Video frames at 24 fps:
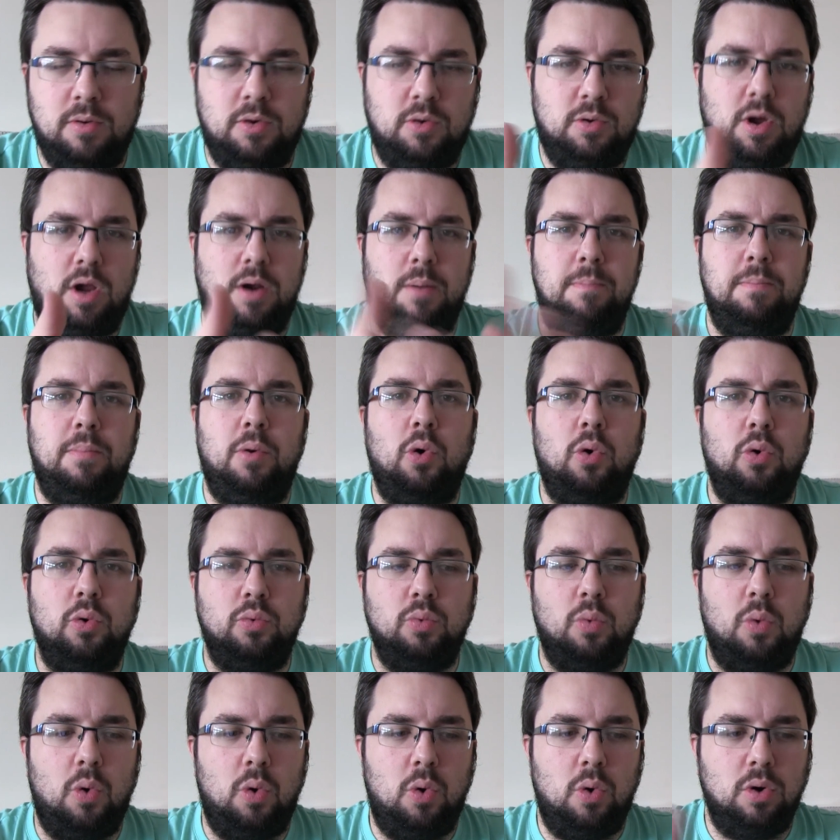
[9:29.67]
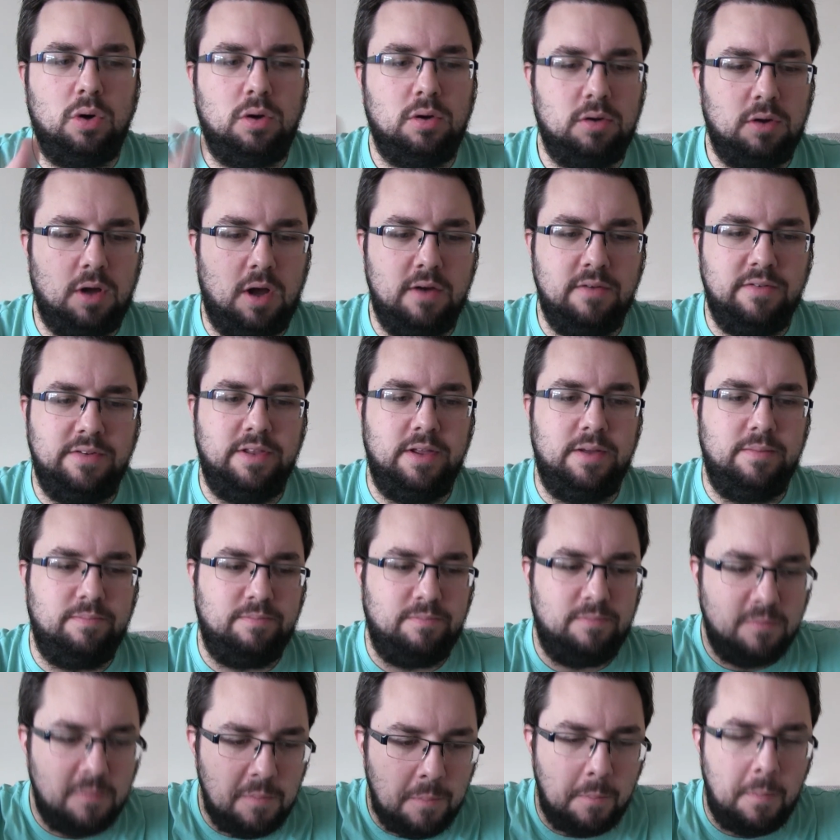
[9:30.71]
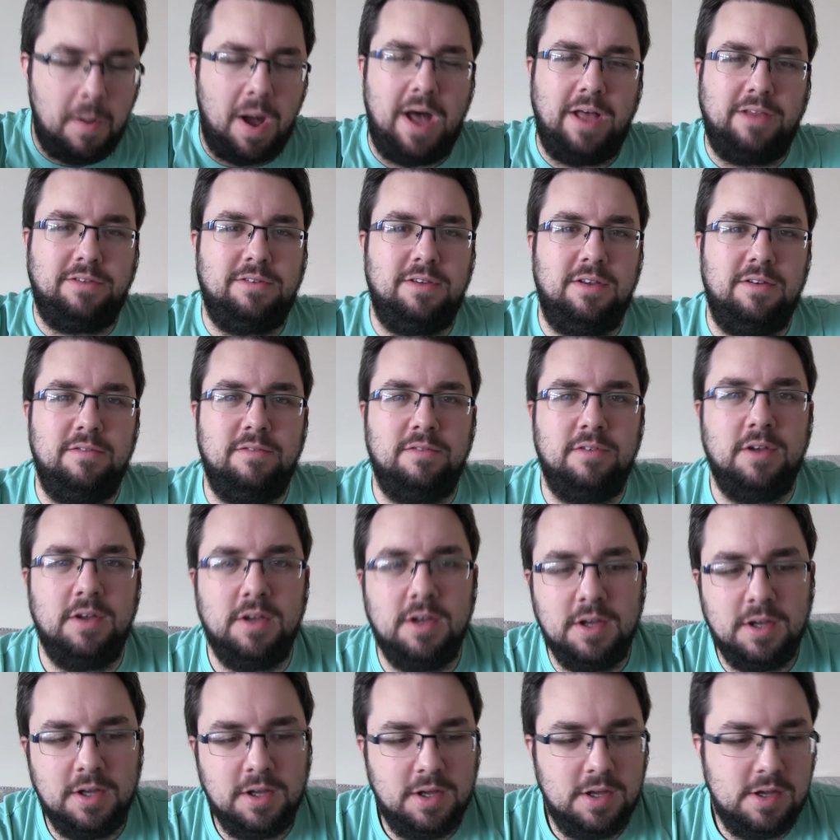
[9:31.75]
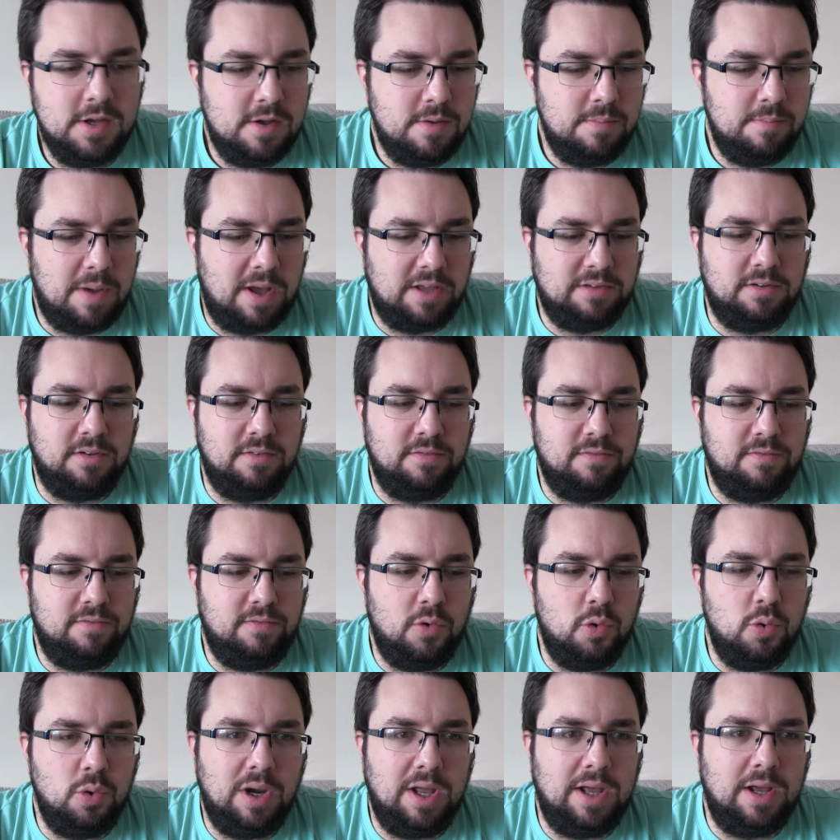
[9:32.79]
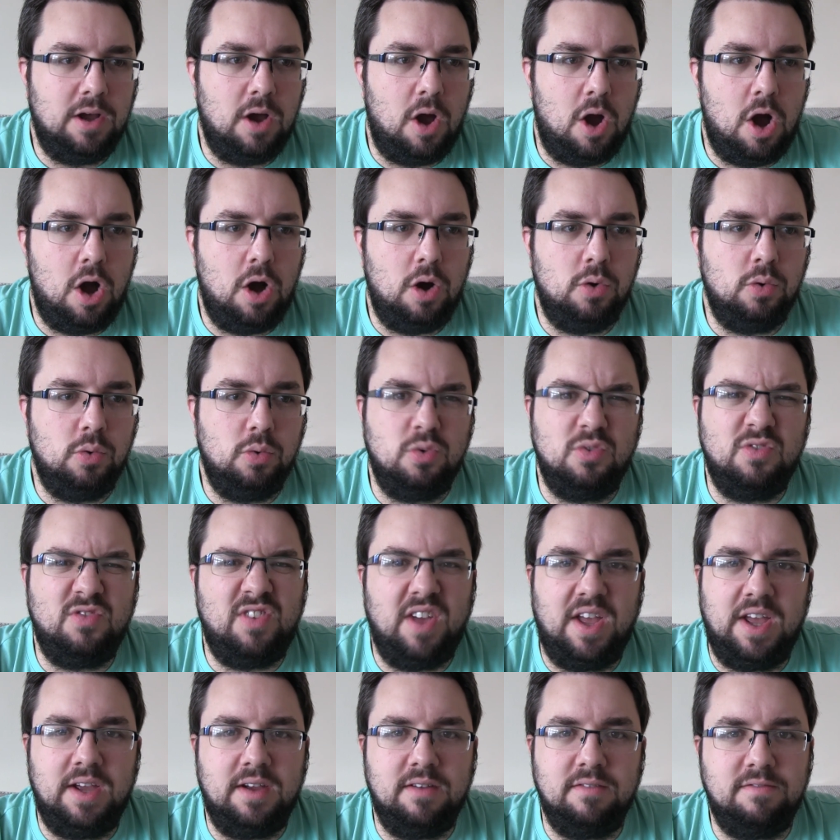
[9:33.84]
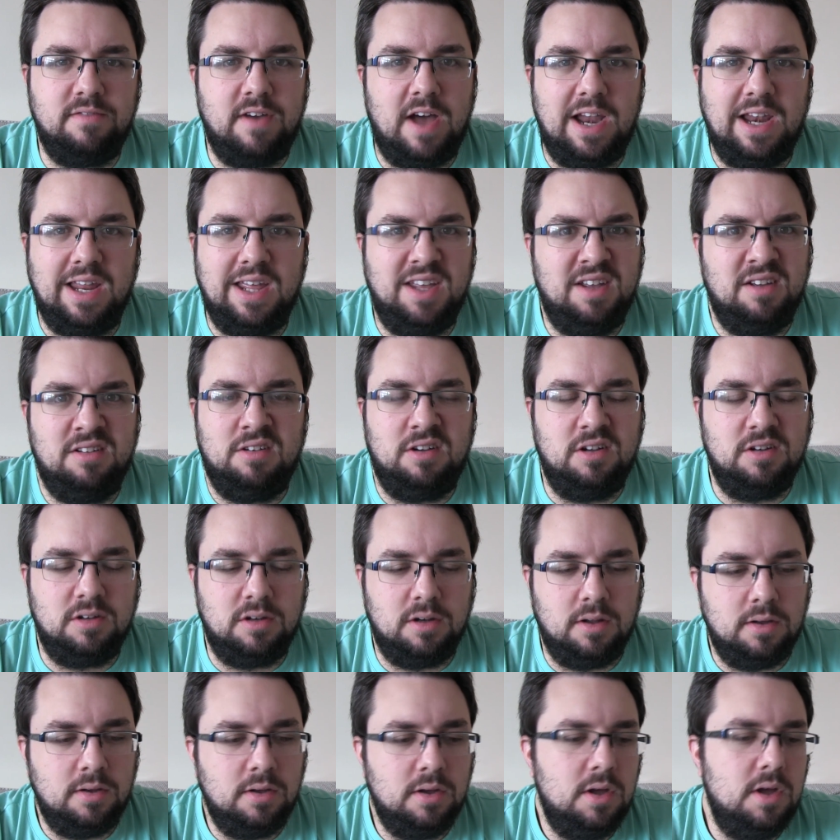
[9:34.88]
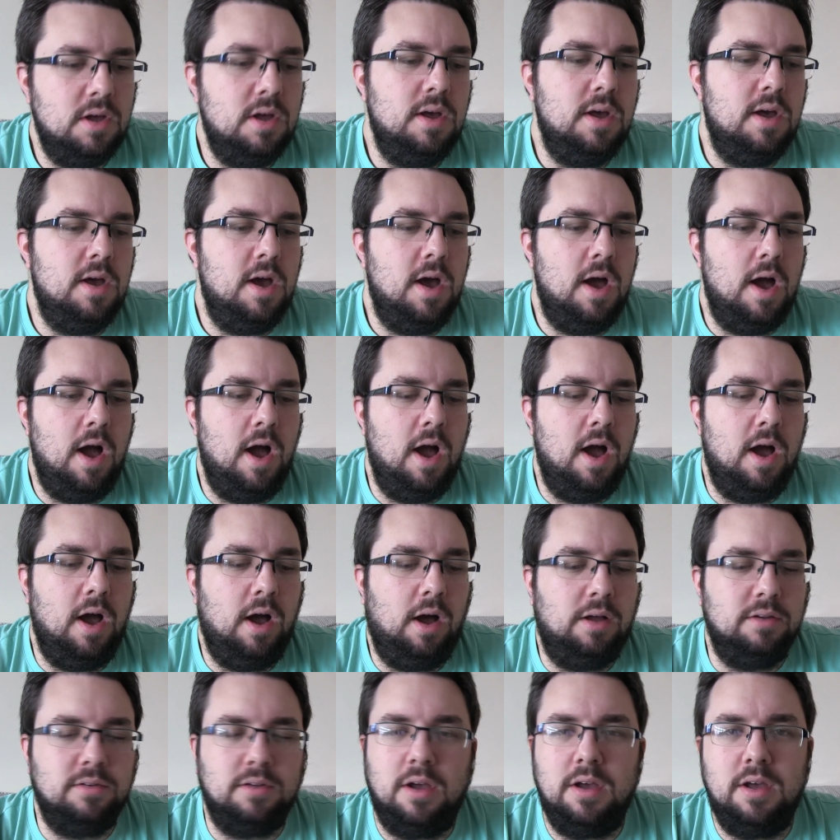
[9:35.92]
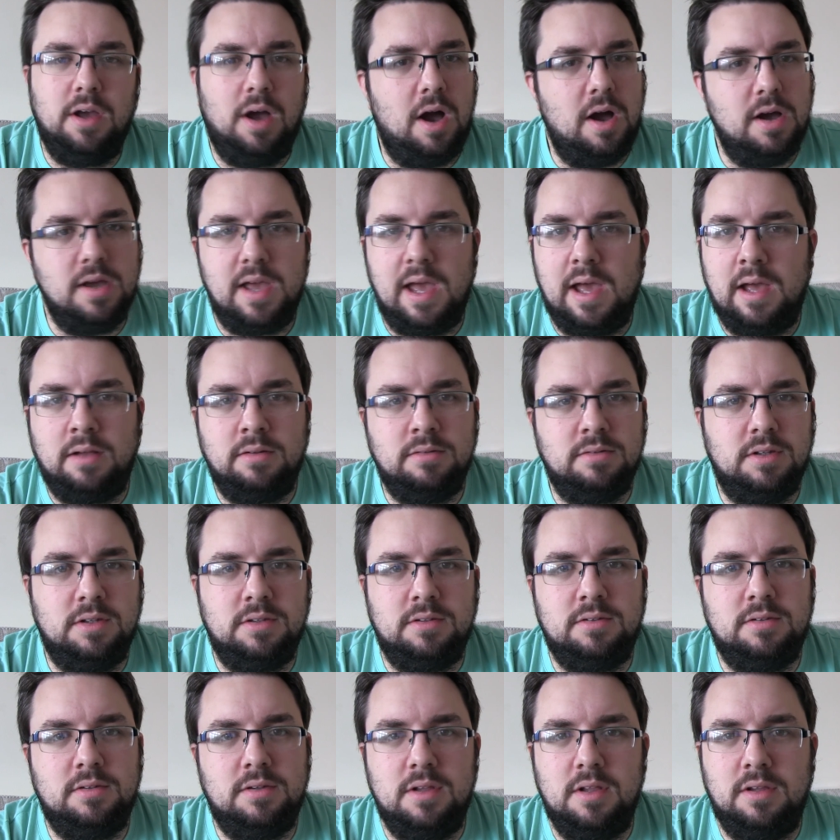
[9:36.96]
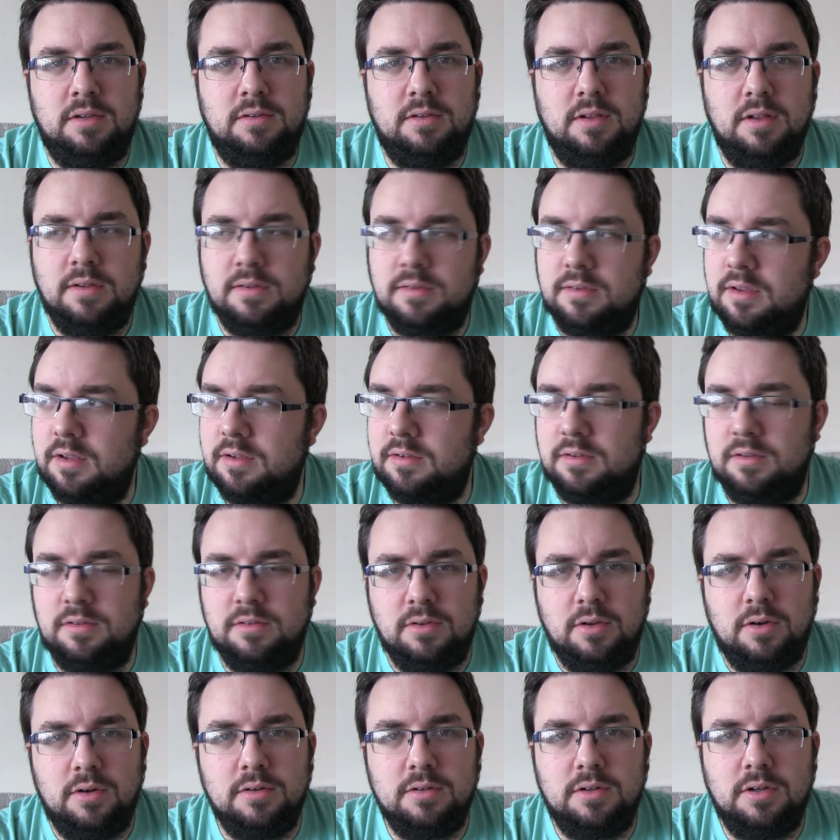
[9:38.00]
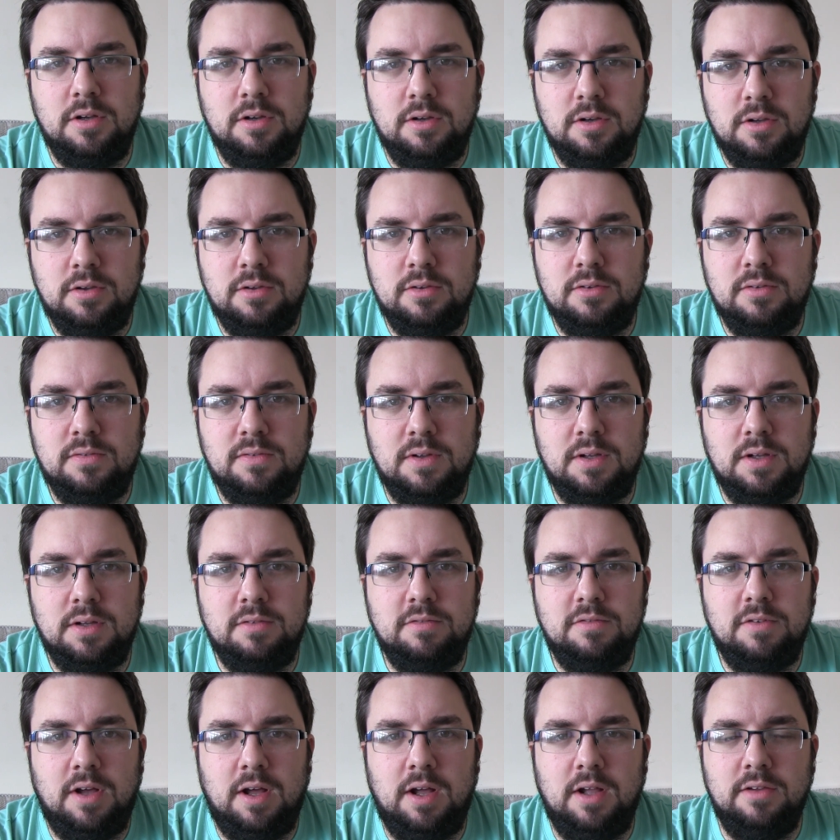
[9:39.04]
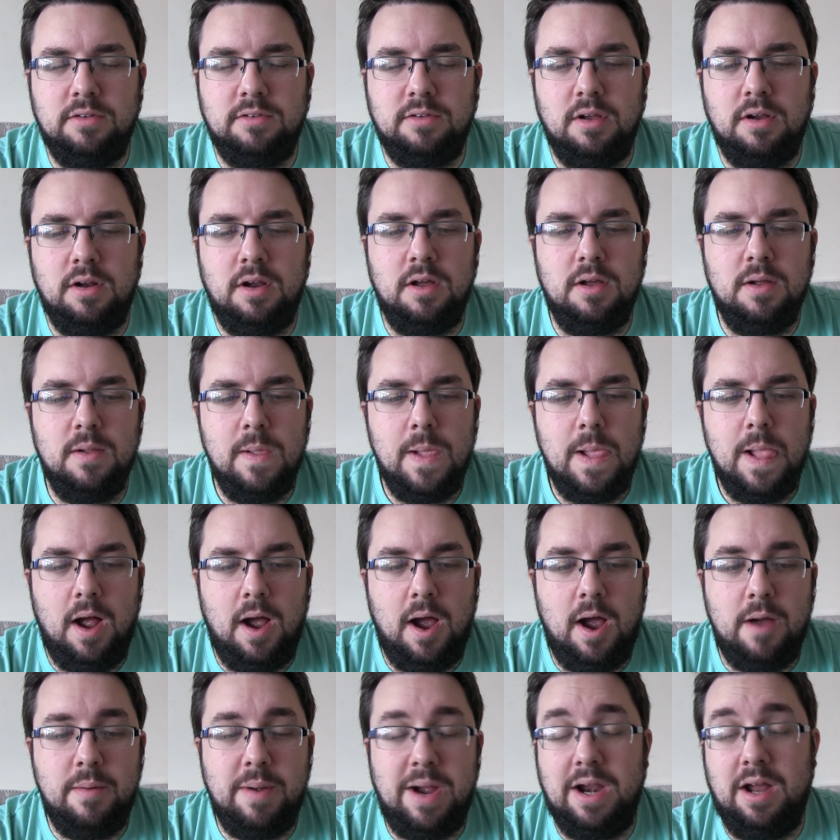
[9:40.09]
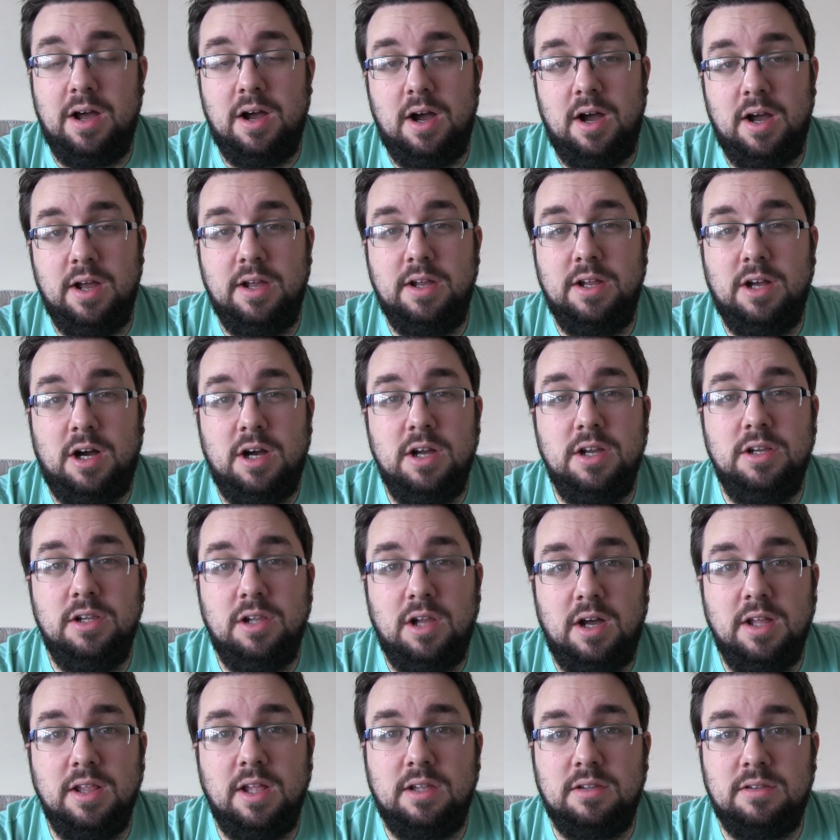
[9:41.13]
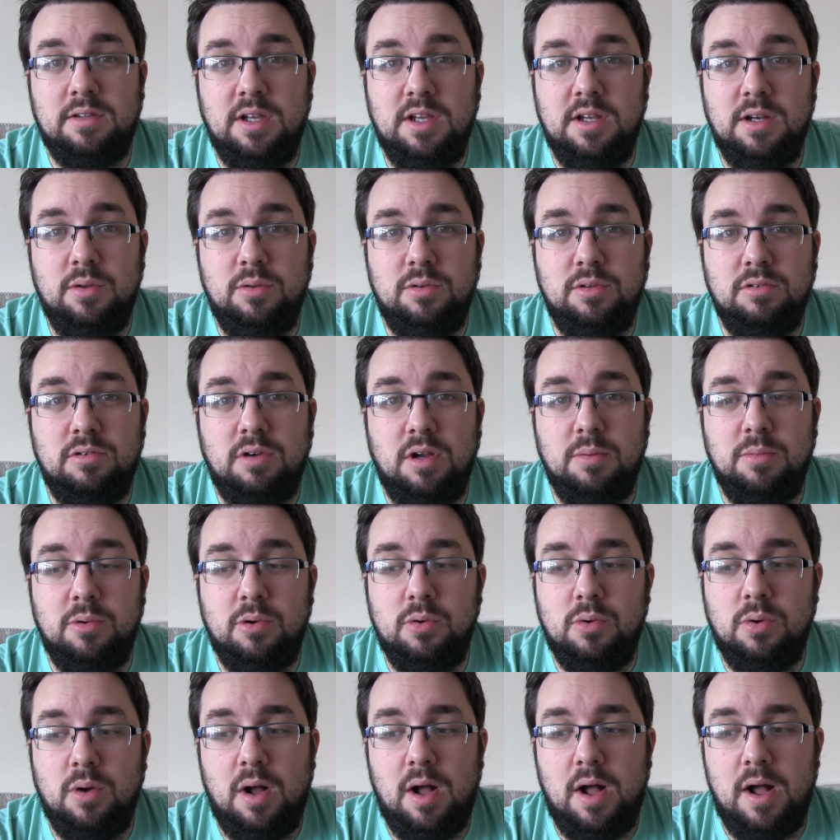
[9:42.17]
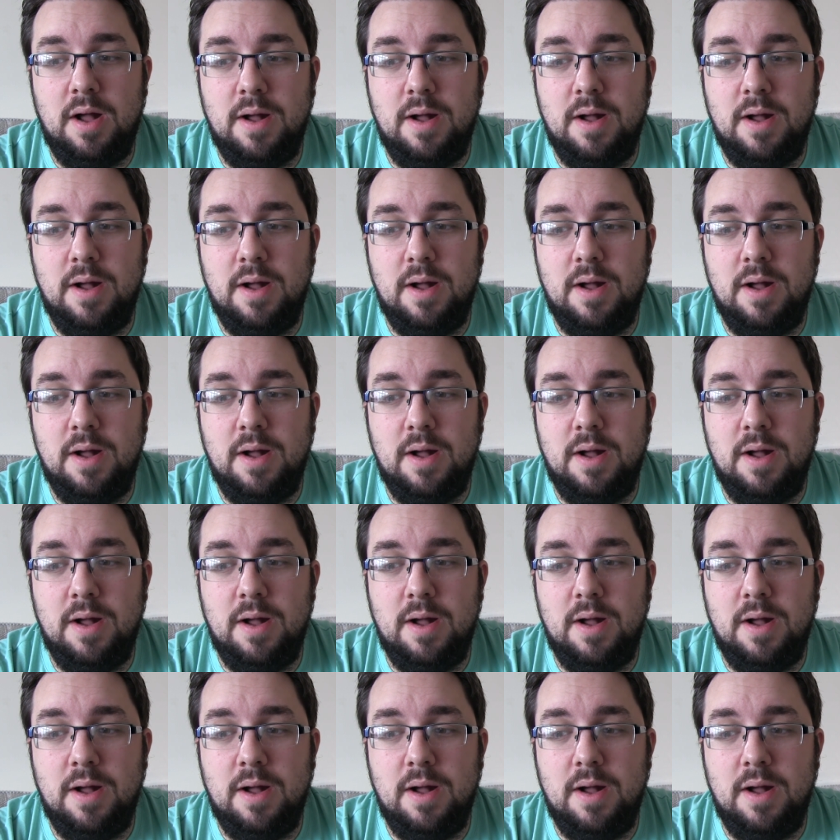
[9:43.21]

kind of boardwalk over the massive falling hole thing, valley, I don't know, I was like, oh yeah, this is not good news for Han Solo. And I liked that scene. It was incredible.